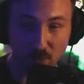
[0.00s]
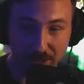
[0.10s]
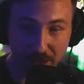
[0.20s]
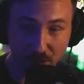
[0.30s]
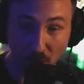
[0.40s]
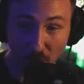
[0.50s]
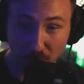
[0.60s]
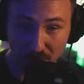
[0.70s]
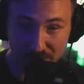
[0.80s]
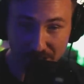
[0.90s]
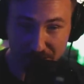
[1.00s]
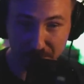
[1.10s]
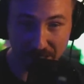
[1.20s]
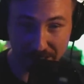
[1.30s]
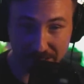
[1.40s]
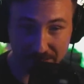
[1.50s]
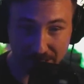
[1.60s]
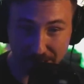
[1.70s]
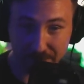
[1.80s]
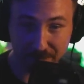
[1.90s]
we could almost expect
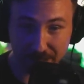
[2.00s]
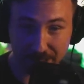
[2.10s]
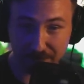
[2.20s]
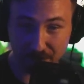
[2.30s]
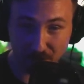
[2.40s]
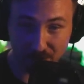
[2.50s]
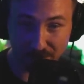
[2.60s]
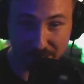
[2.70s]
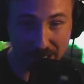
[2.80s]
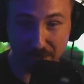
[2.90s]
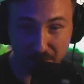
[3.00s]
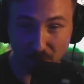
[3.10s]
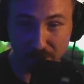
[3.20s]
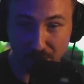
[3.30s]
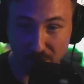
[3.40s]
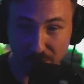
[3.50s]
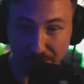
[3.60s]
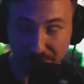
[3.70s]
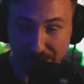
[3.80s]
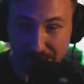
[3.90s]
kind of like if there was a 9.0
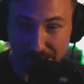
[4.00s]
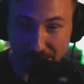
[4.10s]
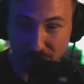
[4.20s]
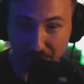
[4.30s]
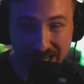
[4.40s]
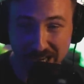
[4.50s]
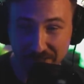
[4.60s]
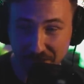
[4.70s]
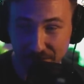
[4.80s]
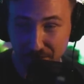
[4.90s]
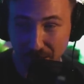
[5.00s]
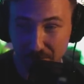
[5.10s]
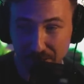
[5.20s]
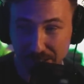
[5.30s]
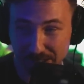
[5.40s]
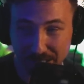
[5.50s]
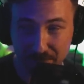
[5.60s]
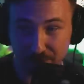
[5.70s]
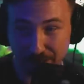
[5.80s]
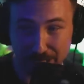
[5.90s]
in in Japan that there might be a
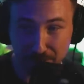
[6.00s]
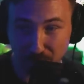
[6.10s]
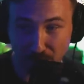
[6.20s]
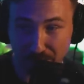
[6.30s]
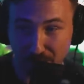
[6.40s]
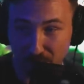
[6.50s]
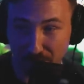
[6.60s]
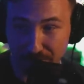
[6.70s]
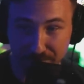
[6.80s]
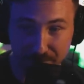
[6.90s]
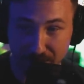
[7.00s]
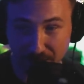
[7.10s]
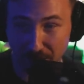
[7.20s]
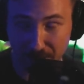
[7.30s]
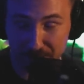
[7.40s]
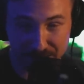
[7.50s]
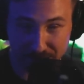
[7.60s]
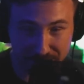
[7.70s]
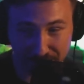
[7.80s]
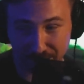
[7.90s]
7 or 8.0 on the
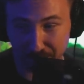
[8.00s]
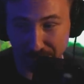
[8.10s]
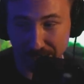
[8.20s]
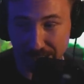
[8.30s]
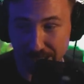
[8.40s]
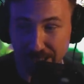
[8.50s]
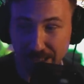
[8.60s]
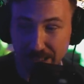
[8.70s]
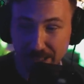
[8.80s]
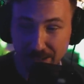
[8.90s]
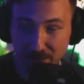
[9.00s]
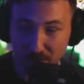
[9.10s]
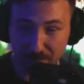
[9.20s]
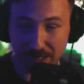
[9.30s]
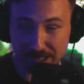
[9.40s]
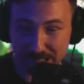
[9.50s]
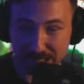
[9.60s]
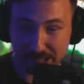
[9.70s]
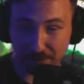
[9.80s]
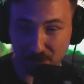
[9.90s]
opposite side of the planet that we might
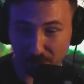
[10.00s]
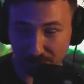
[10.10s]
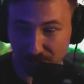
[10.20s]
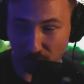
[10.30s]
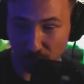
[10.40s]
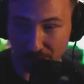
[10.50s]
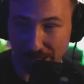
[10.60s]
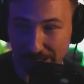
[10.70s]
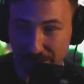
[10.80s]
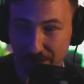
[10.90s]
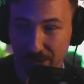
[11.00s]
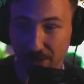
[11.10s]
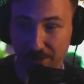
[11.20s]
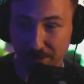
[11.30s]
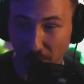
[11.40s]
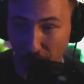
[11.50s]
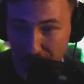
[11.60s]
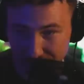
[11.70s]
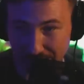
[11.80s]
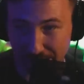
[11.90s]
see some sort of solar activity on
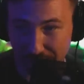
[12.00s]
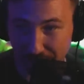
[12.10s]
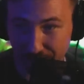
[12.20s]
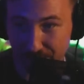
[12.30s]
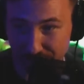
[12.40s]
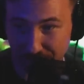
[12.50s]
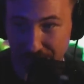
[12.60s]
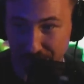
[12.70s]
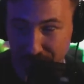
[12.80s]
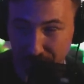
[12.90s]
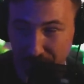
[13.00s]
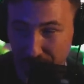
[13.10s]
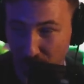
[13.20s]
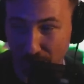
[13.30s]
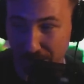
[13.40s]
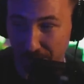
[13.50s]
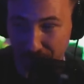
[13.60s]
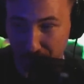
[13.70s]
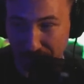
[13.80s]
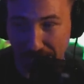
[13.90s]
our side of the sun if something went
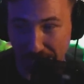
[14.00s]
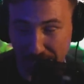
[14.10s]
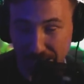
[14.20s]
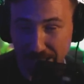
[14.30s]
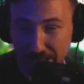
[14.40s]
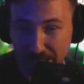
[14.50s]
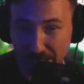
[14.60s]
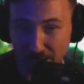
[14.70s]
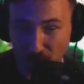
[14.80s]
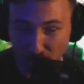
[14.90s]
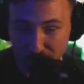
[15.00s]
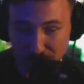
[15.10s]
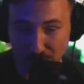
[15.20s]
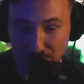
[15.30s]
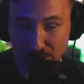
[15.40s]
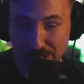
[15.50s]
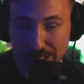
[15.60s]
off the back. Uh, also,